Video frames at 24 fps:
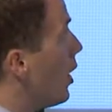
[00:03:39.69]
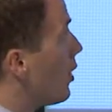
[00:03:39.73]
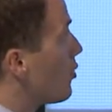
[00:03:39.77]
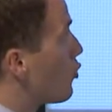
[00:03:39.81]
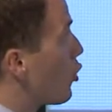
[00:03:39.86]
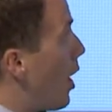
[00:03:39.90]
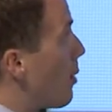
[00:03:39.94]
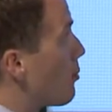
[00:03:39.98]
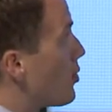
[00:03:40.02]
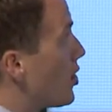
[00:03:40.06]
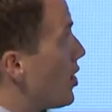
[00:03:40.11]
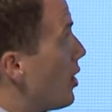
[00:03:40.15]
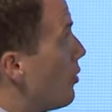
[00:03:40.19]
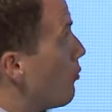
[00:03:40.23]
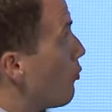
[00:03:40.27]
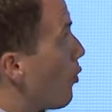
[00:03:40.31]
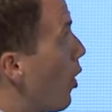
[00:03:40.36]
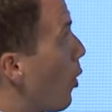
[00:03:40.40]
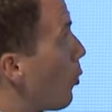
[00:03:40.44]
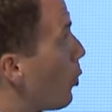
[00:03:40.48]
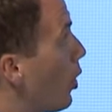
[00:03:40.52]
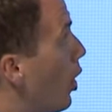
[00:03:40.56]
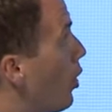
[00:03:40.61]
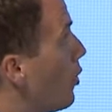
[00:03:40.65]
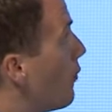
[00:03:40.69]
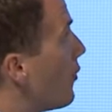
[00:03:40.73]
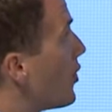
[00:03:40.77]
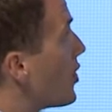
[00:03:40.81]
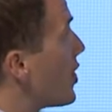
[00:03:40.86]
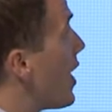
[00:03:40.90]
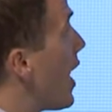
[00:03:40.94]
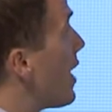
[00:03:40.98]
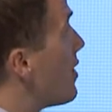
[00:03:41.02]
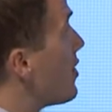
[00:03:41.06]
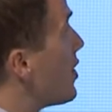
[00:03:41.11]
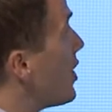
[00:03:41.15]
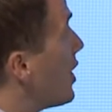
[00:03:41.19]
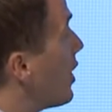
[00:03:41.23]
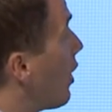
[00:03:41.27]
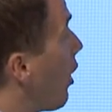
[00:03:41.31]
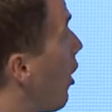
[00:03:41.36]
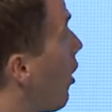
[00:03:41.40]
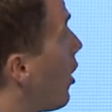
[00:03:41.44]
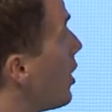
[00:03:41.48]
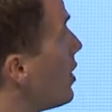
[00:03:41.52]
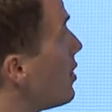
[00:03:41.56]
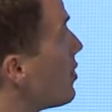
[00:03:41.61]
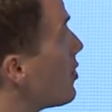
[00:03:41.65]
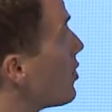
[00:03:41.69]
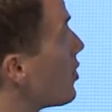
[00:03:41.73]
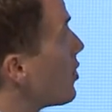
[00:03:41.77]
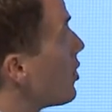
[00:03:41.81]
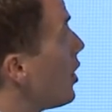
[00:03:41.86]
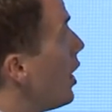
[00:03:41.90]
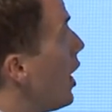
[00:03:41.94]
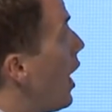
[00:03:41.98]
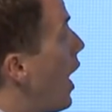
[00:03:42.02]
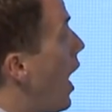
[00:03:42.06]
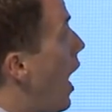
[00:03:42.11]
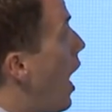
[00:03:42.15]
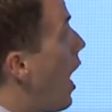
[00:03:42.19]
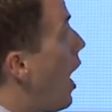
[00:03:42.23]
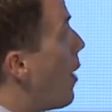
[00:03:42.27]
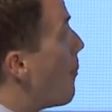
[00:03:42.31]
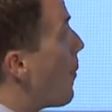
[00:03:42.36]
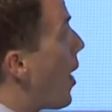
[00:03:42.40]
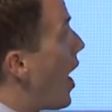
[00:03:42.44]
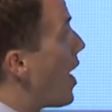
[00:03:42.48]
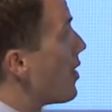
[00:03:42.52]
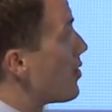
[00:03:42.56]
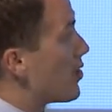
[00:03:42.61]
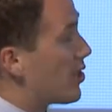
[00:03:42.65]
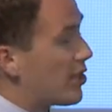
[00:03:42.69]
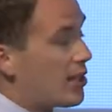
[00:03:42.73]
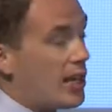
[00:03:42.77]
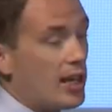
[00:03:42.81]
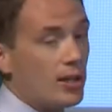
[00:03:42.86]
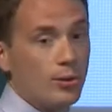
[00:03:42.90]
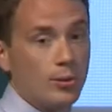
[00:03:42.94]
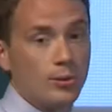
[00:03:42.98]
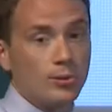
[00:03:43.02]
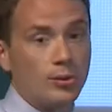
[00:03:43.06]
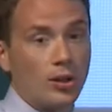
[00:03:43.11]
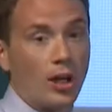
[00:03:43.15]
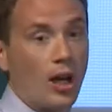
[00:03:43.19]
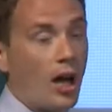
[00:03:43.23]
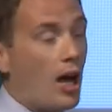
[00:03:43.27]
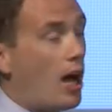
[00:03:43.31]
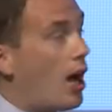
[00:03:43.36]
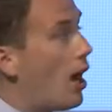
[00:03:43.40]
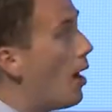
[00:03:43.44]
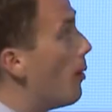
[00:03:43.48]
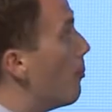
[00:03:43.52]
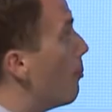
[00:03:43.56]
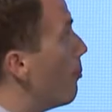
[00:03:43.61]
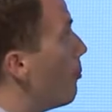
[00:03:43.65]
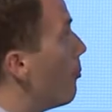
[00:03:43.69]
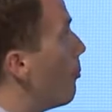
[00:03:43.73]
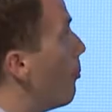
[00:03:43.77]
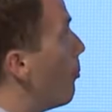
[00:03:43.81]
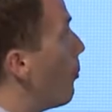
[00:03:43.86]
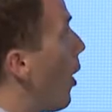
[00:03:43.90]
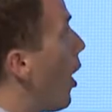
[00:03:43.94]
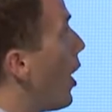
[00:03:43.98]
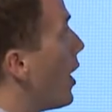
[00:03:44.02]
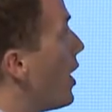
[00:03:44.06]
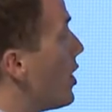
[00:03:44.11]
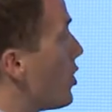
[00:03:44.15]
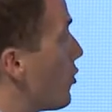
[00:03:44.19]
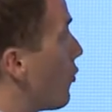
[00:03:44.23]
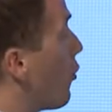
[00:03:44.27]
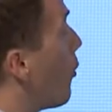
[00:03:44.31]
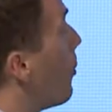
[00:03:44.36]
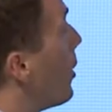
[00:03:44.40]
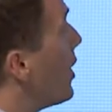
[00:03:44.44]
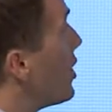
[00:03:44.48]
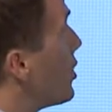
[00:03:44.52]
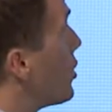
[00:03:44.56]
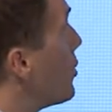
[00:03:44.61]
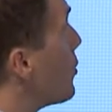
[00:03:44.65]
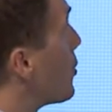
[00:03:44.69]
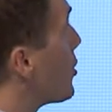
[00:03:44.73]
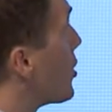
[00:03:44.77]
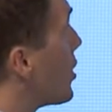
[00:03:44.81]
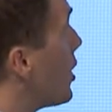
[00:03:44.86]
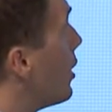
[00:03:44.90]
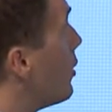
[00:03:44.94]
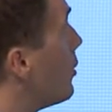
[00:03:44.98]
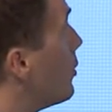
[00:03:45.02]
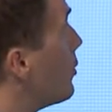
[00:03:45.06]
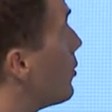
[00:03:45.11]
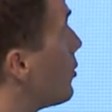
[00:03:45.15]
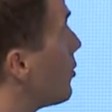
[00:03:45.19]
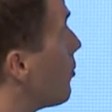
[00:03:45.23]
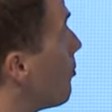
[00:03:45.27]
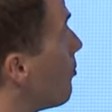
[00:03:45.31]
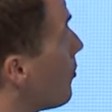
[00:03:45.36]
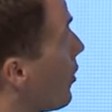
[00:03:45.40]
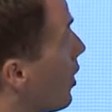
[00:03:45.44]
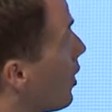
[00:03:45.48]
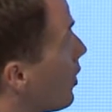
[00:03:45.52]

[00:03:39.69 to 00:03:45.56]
trapped in rollovers and anticlines, and sealed by interformational seals.